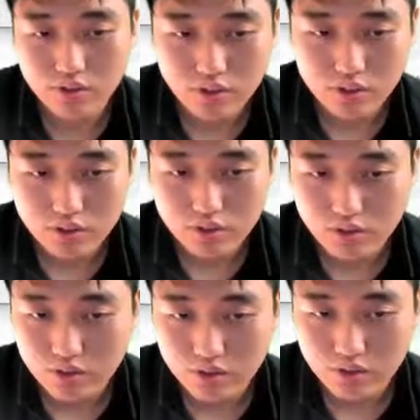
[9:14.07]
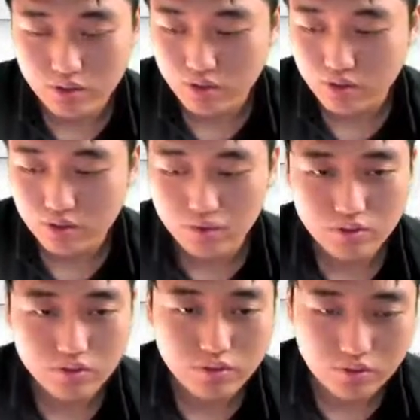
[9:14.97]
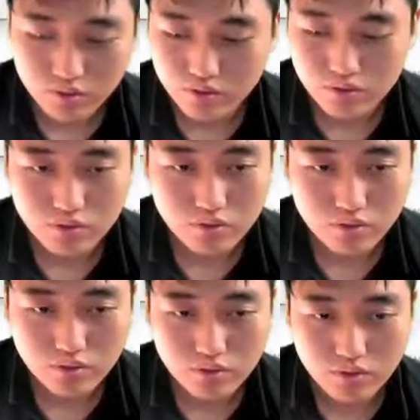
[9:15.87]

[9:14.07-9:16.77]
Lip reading: (no one is talking)